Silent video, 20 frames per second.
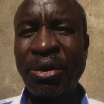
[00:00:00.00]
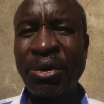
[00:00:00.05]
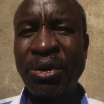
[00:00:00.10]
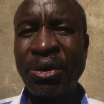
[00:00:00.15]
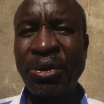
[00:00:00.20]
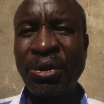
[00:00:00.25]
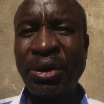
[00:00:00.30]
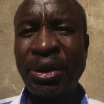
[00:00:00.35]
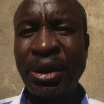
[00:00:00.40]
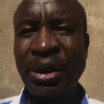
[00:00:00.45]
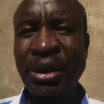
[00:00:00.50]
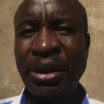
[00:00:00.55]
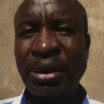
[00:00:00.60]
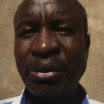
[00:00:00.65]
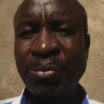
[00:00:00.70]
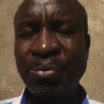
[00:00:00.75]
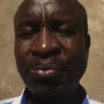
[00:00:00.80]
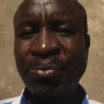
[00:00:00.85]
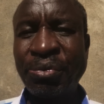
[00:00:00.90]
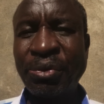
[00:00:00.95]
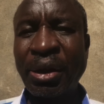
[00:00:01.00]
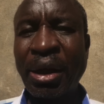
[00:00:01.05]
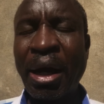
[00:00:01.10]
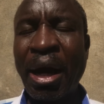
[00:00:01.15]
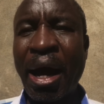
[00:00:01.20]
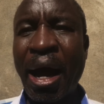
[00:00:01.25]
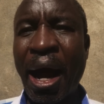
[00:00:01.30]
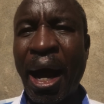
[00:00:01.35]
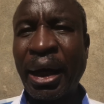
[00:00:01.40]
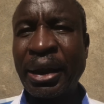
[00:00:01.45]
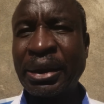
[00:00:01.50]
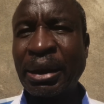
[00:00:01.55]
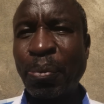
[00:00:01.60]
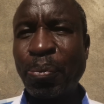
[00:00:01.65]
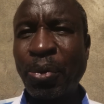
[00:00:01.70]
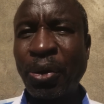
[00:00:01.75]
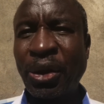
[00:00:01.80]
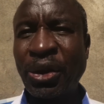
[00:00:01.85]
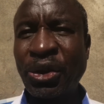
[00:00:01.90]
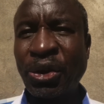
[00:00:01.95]
duties as a
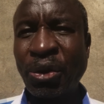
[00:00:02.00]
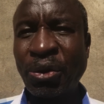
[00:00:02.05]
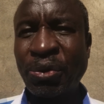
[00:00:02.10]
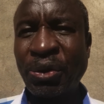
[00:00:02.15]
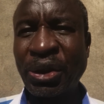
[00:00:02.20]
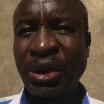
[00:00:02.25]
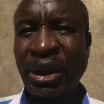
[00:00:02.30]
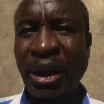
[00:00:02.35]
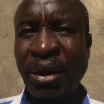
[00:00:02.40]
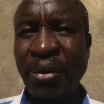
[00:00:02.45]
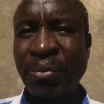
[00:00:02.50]
police officer.